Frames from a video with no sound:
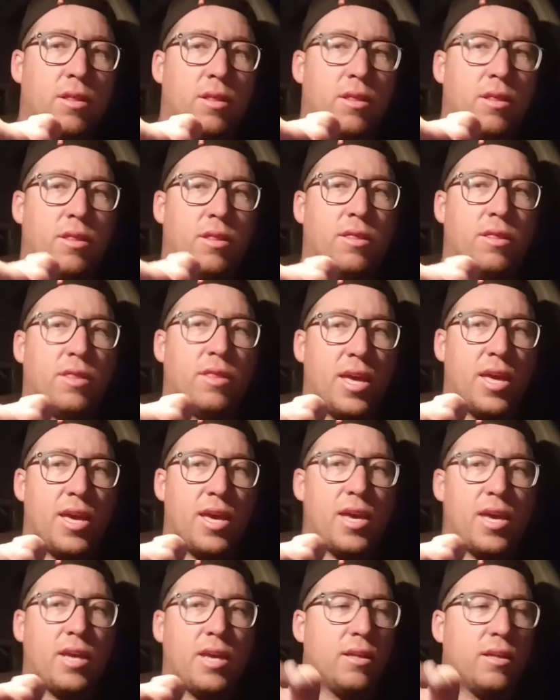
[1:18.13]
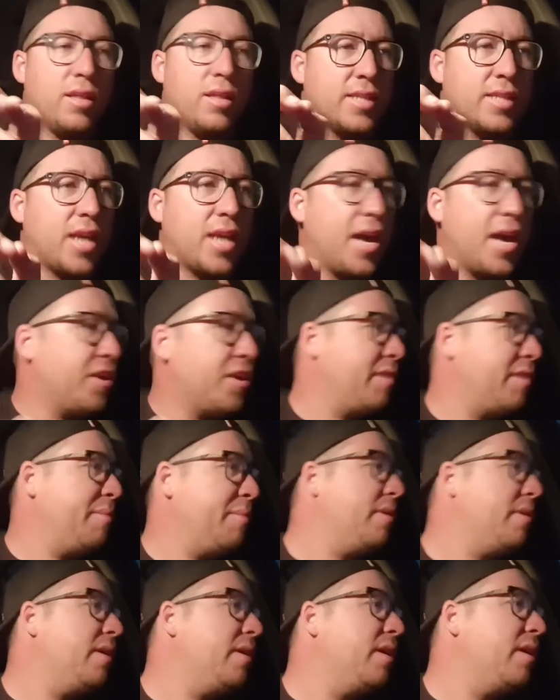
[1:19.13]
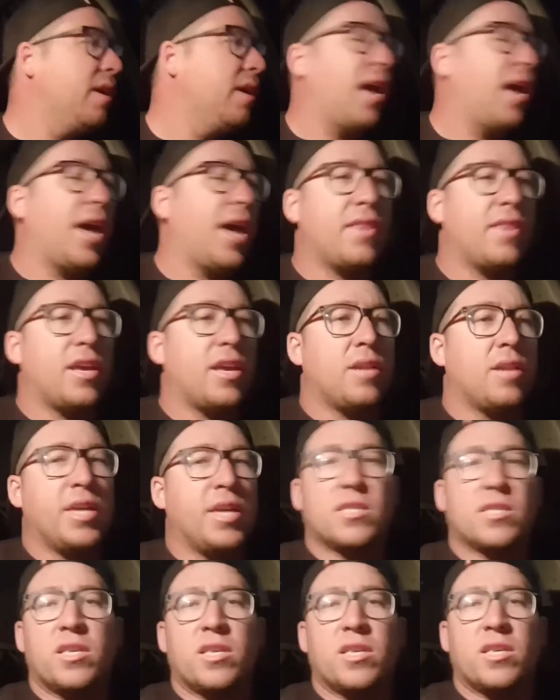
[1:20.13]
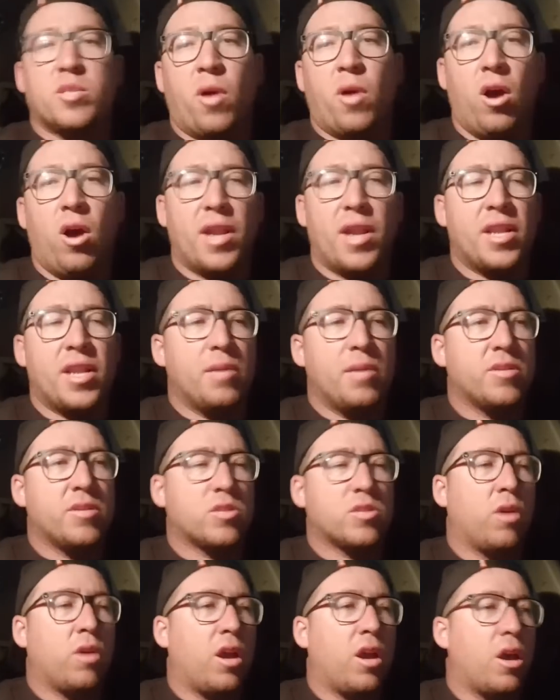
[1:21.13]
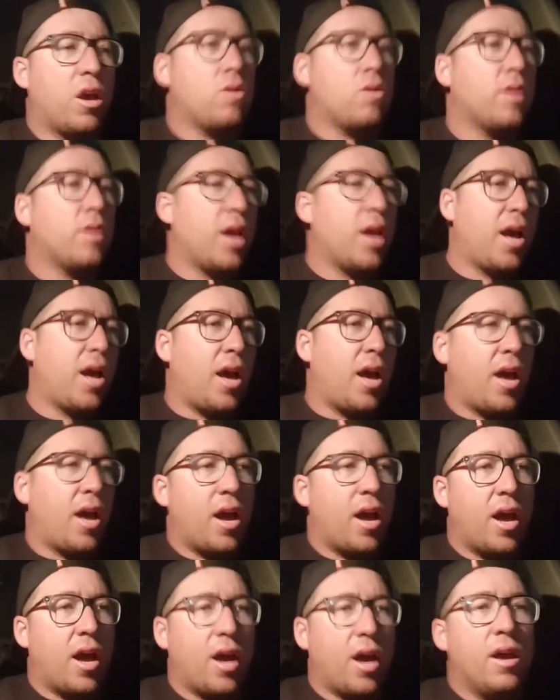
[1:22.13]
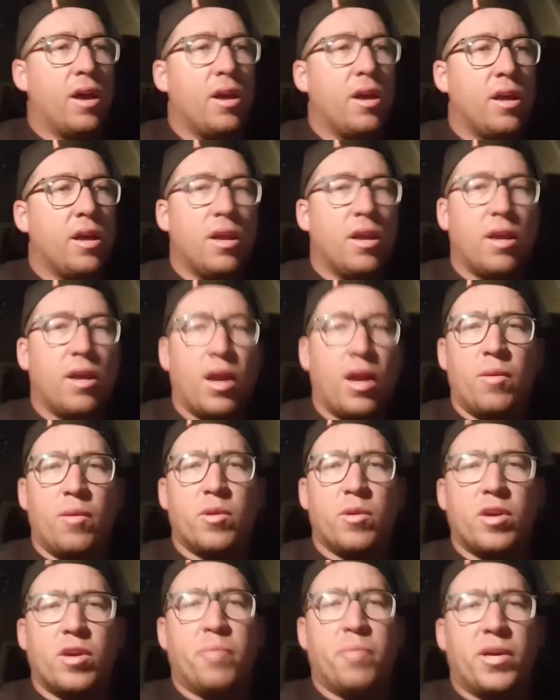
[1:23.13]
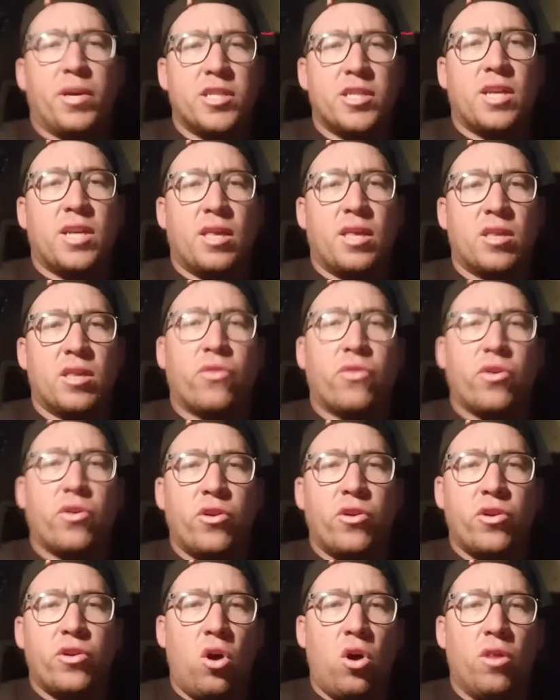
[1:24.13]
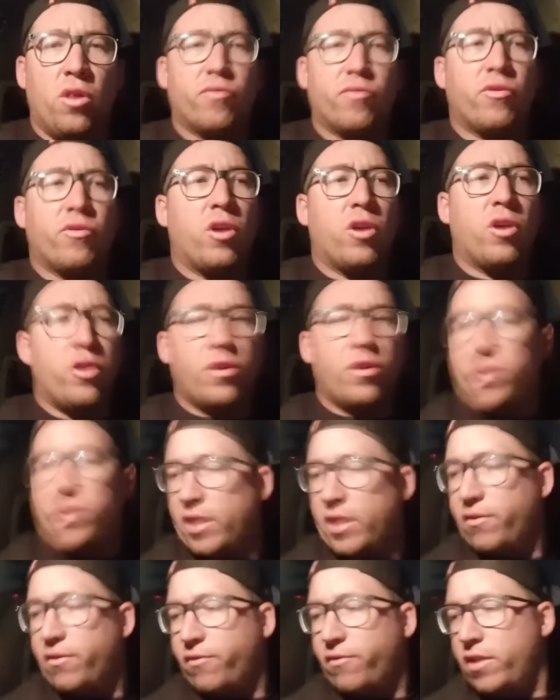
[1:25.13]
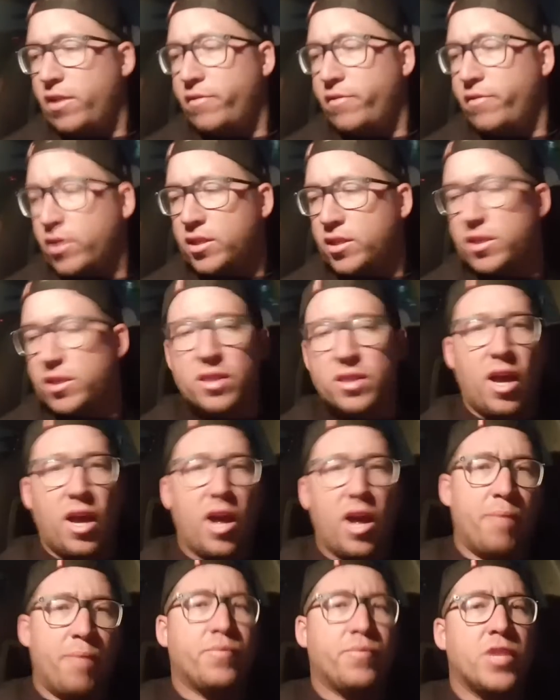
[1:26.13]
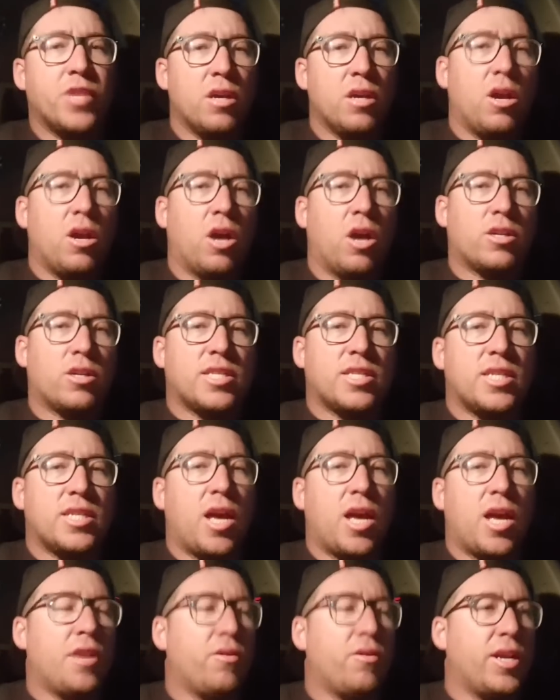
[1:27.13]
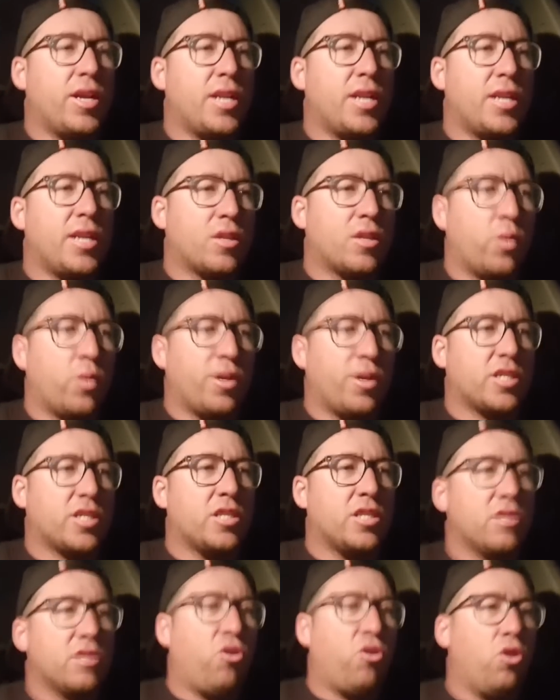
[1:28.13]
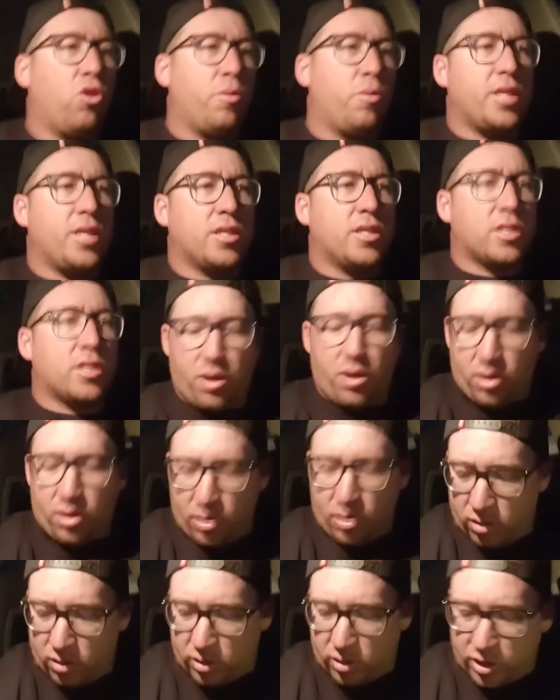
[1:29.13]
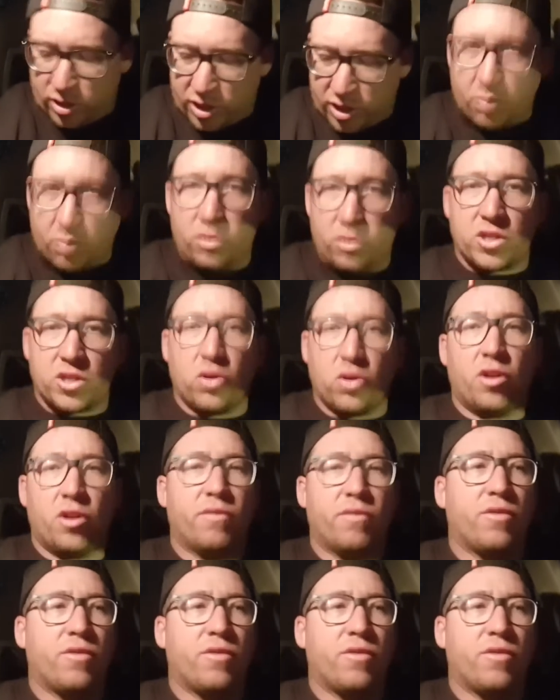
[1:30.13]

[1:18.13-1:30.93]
there, that's Adam. And then Meska's behind him as well. And we've got a bunch of the other crew on the road in front of us. I got Tiana reading out the questions for me, so she will sort of